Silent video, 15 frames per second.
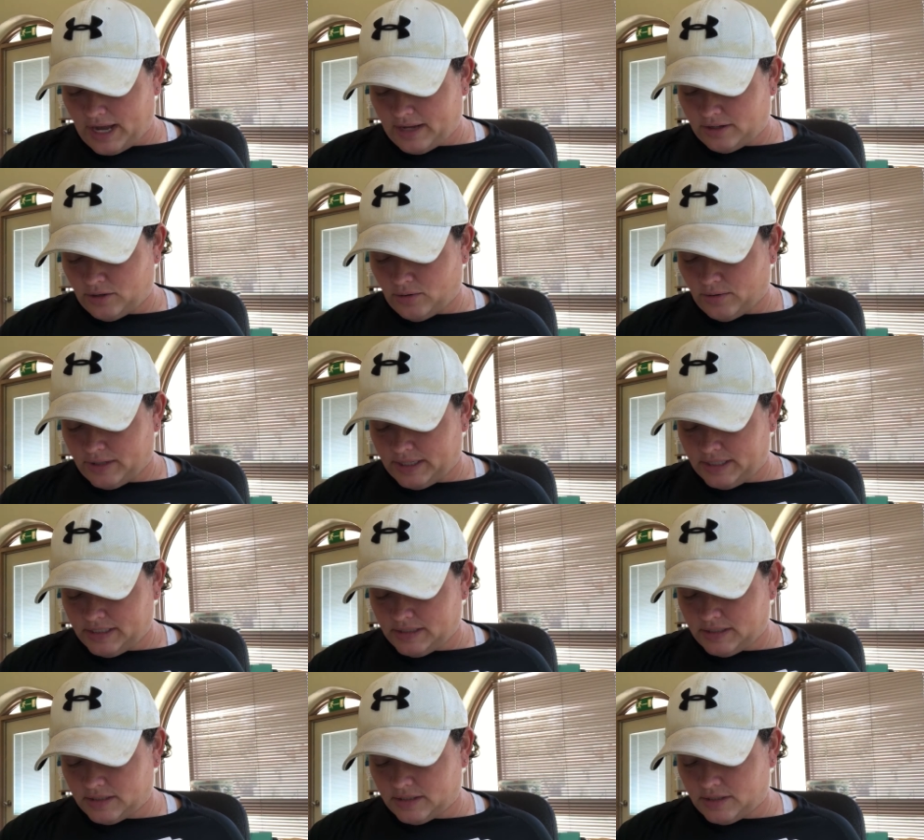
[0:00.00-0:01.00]

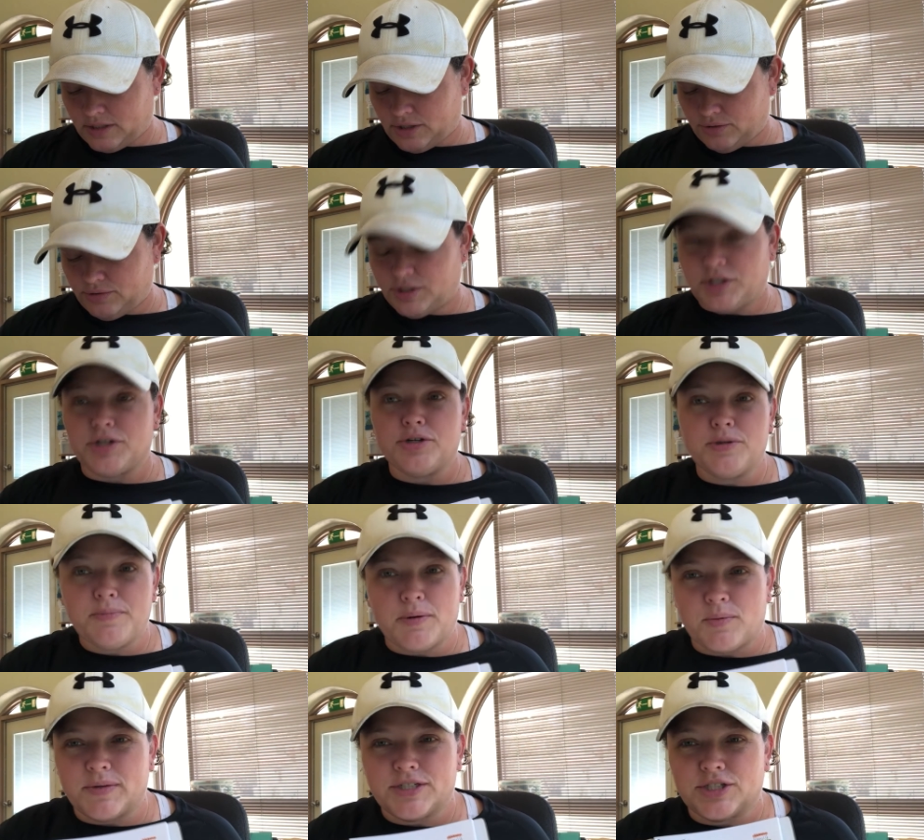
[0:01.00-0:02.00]
categories.
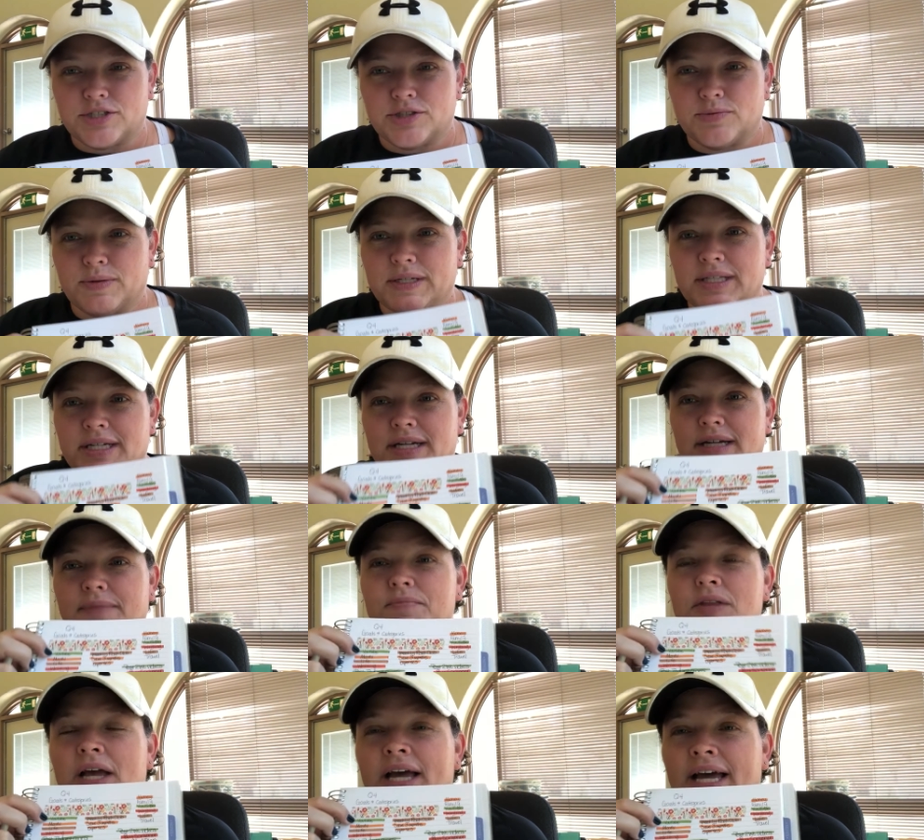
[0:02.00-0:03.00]
YouTube, which is
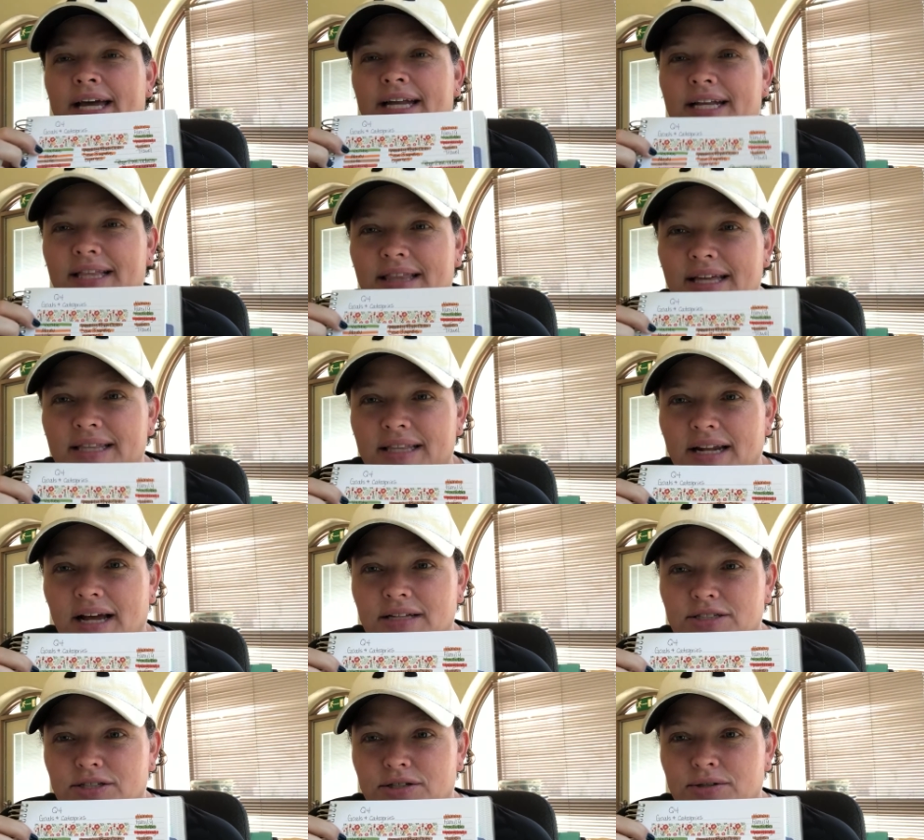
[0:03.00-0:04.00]
really anything that I
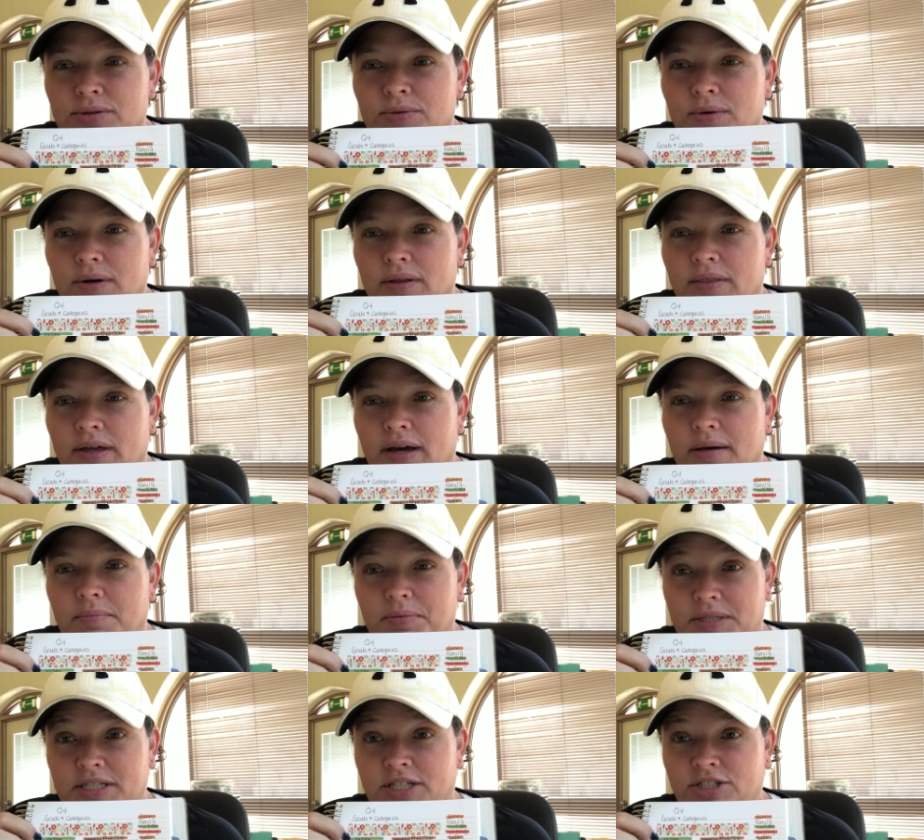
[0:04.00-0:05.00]
do that
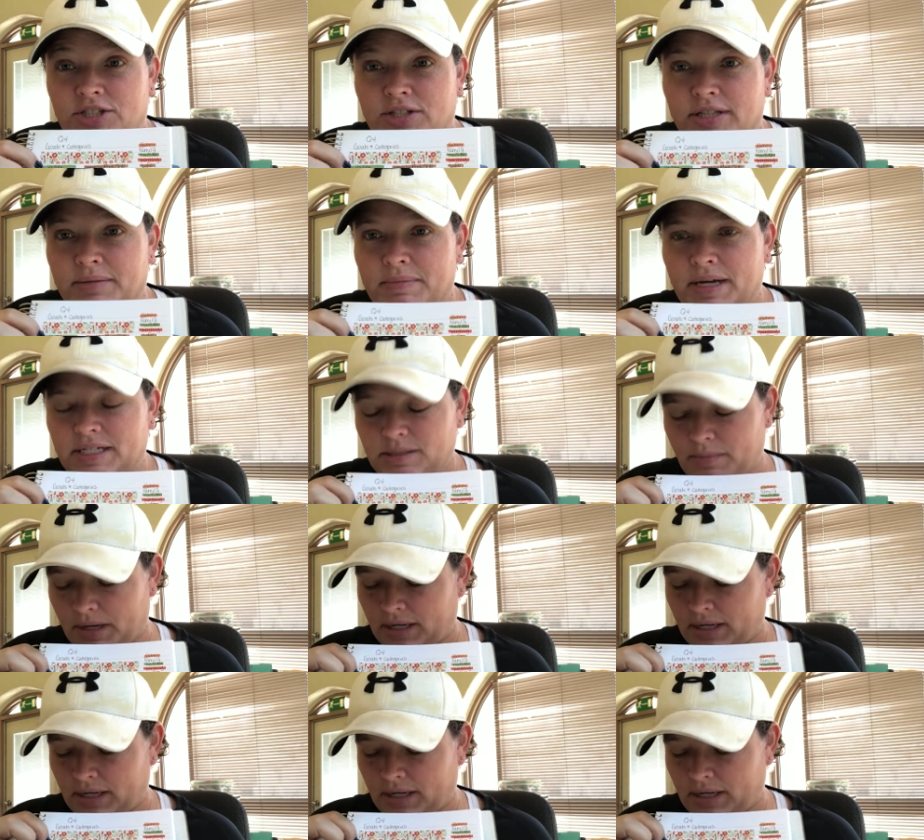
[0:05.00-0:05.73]
potentially makes